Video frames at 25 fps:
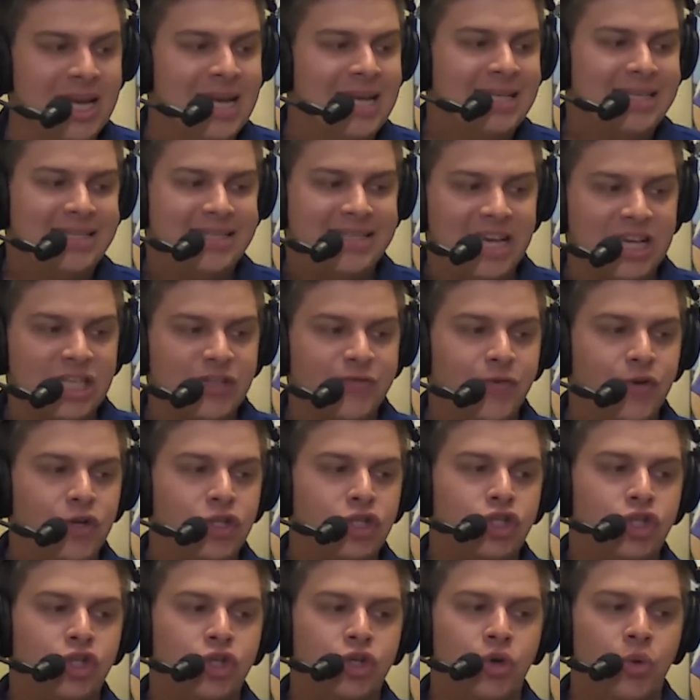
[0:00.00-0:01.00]

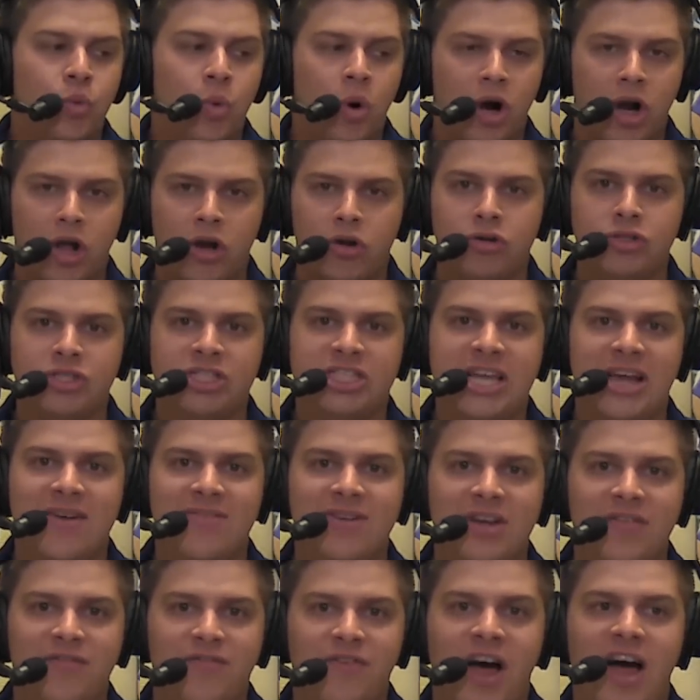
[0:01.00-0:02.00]
6'2",
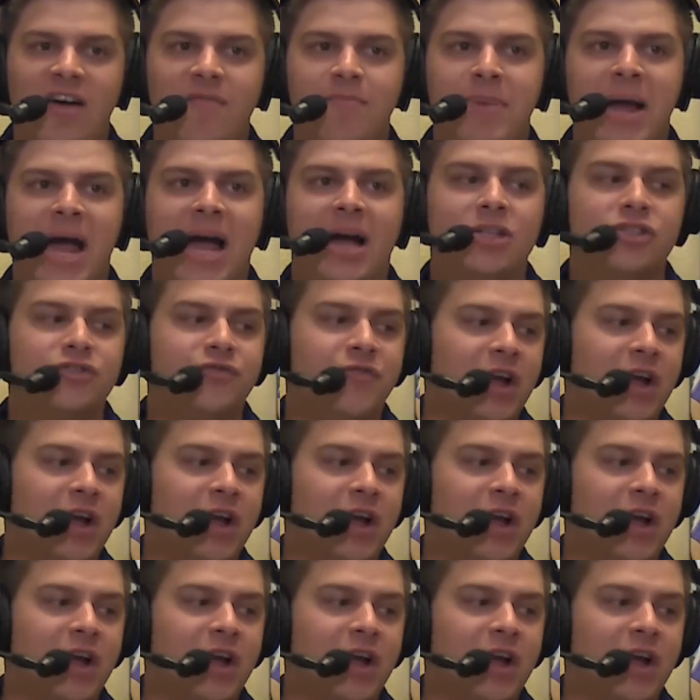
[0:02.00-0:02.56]
175 pounds.